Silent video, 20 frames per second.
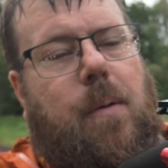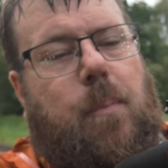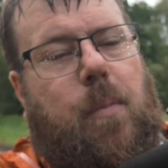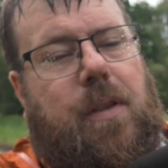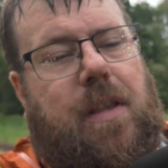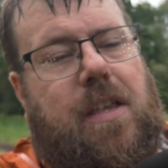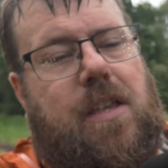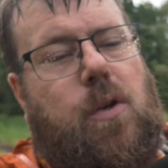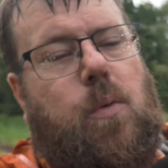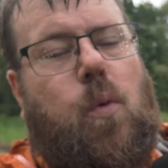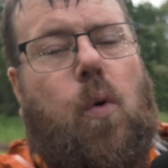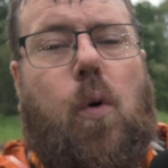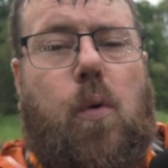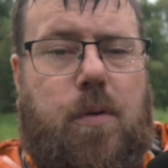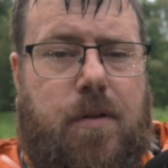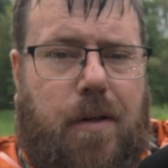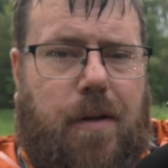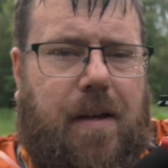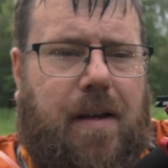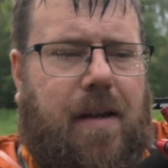But then you
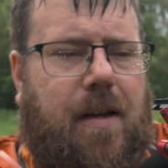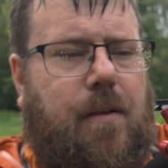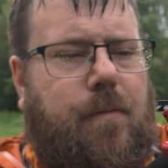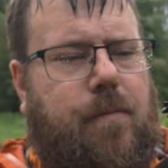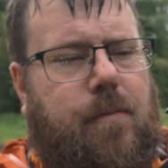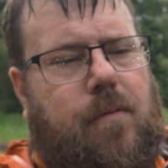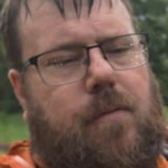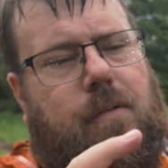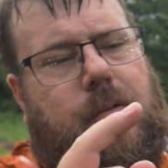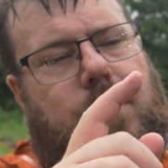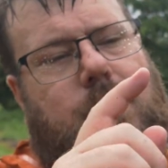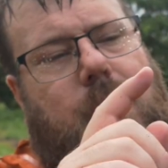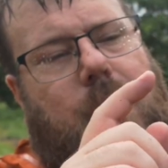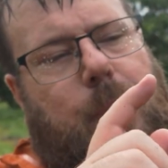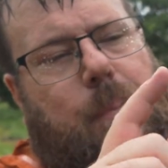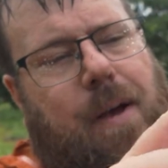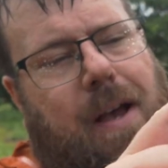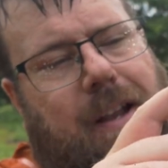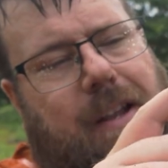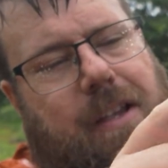also have
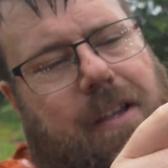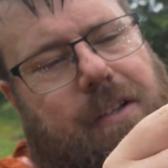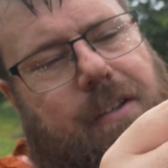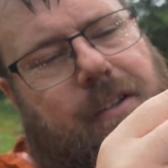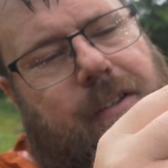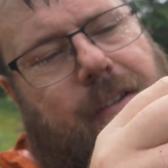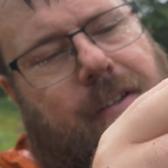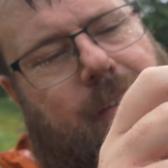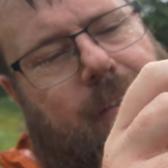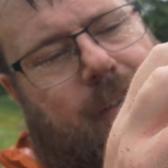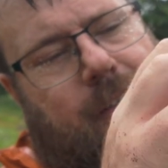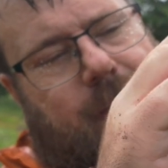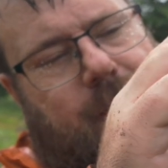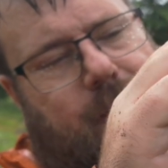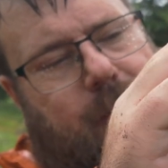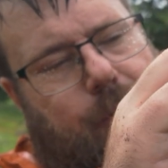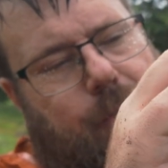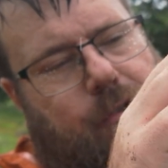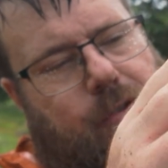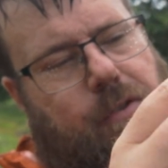a panning
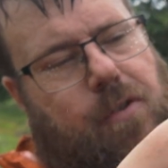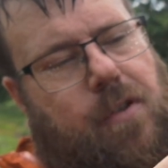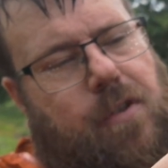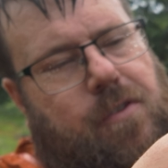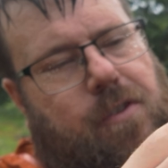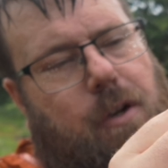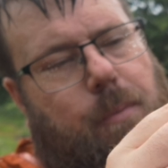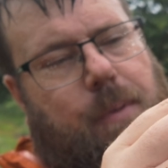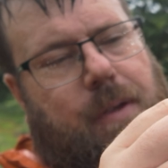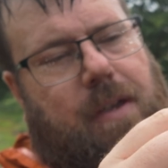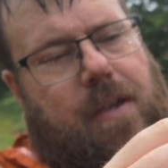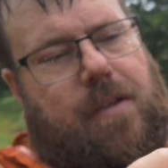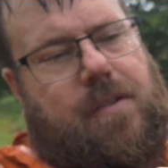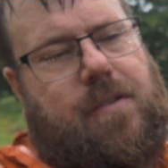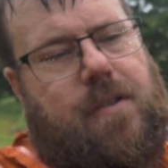solution at the top here.